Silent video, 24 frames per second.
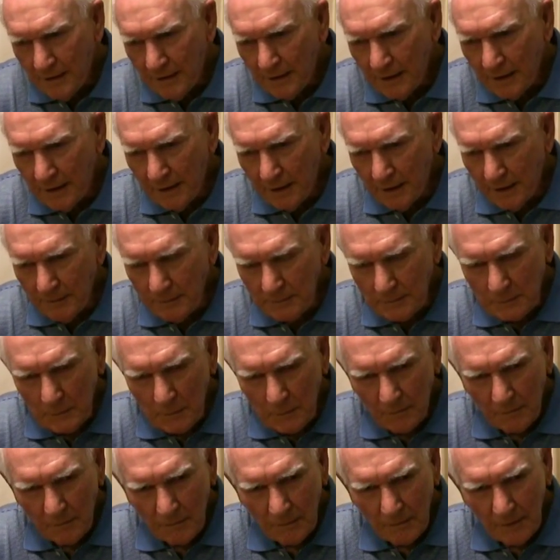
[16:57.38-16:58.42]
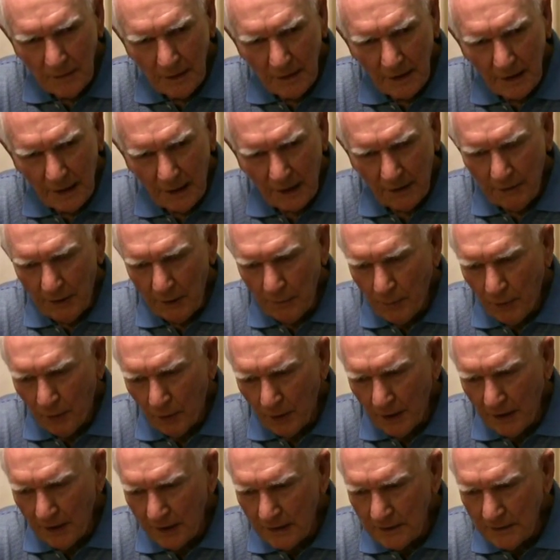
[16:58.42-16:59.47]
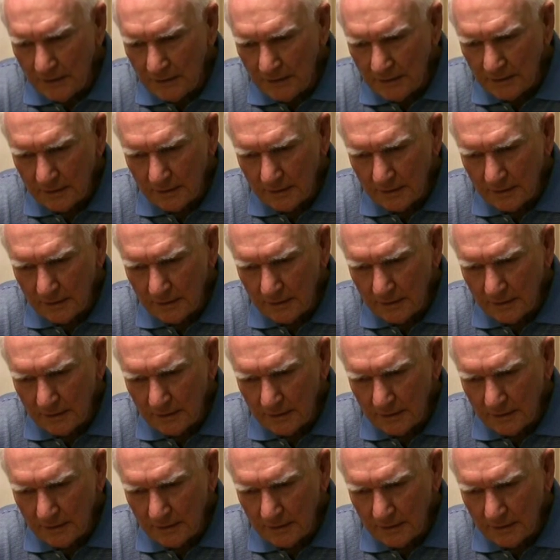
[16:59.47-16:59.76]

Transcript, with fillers: And I reported